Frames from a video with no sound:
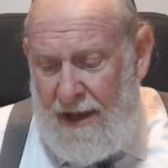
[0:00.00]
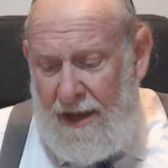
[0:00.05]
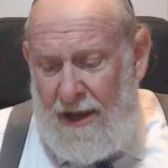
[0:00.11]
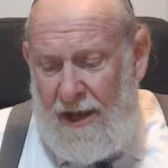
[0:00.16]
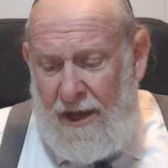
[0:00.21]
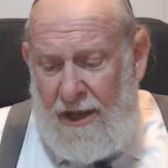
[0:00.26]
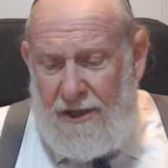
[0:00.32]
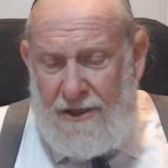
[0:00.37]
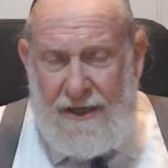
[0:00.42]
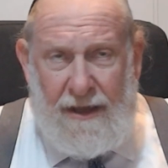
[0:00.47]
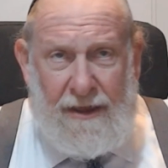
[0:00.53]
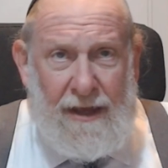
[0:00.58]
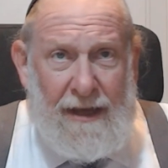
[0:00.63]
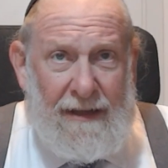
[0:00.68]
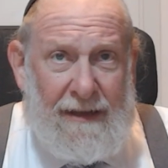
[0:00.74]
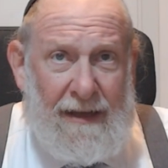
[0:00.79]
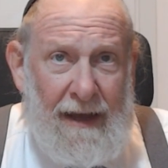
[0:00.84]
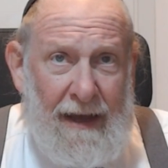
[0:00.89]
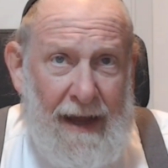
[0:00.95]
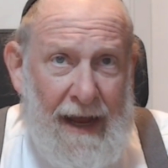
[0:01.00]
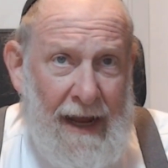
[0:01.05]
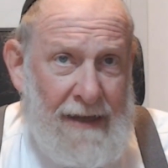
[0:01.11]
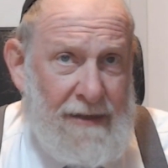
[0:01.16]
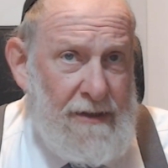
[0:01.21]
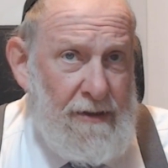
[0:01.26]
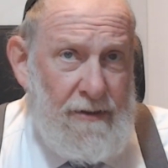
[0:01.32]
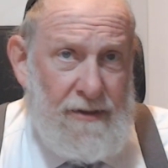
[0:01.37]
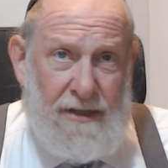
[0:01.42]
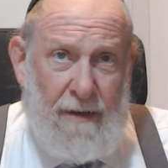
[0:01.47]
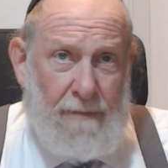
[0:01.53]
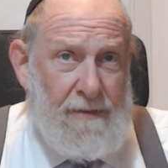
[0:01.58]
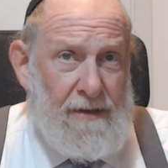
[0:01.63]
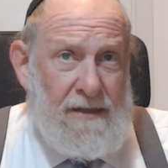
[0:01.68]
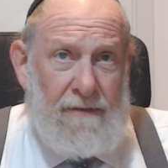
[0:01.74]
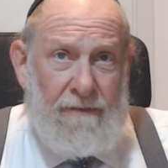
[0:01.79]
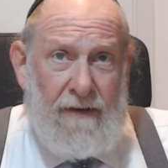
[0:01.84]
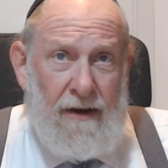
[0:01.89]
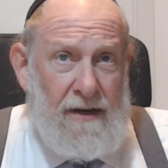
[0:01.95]
So I think to answer this up,
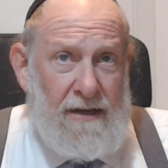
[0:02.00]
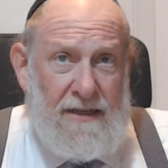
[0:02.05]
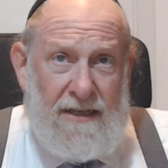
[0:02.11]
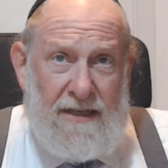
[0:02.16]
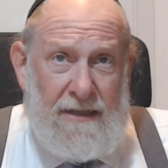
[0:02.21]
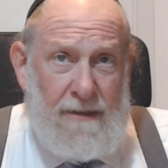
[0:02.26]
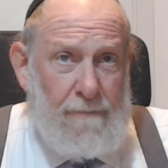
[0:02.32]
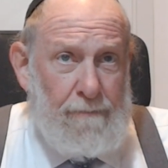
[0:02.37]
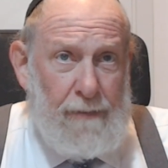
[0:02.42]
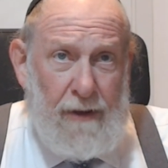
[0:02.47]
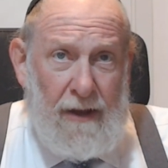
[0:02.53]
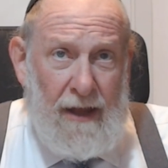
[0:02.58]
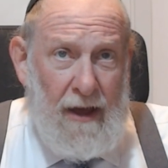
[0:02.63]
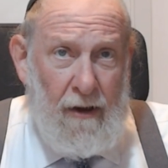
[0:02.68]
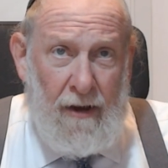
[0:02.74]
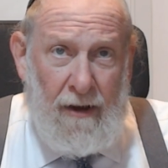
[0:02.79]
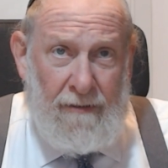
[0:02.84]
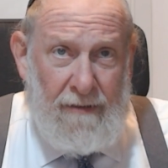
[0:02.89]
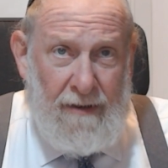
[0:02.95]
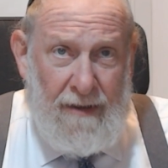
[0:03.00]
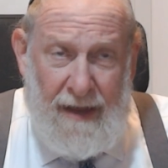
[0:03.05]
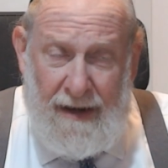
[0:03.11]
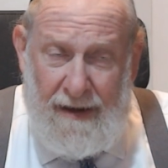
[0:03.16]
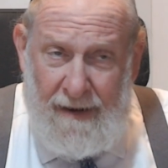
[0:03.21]
there's a very simple ha'ara that